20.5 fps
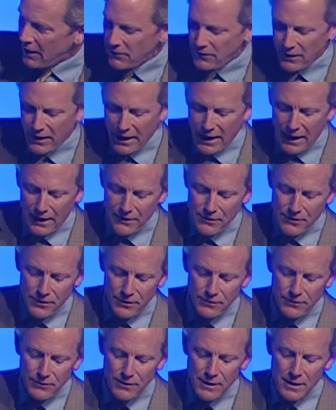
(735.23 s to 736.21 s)
and
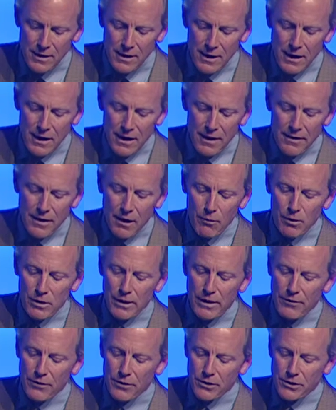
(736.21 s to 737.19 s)
actions that will
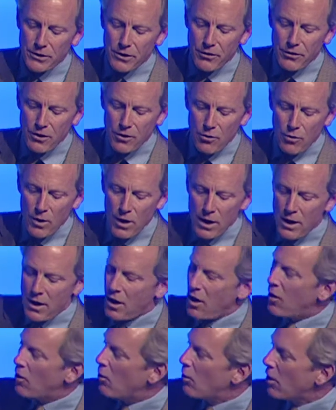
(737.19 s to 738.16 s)
either show you
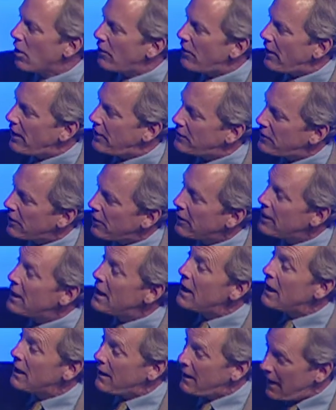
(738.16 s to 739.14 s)
worthy to
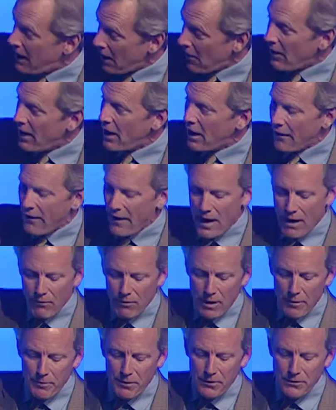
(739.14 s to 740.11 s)
carry on that
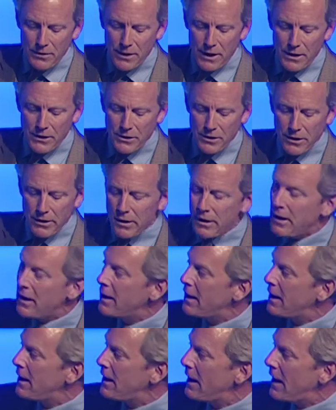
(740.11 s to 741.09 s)
reputation
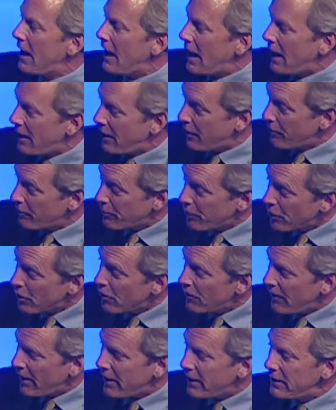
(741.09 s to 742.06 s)
and
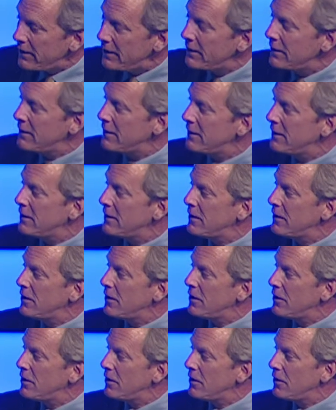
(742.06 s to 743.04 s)
improve it
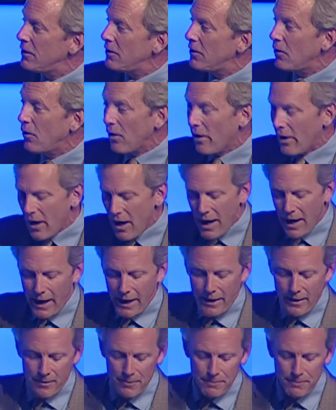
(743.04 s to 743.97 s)
or not.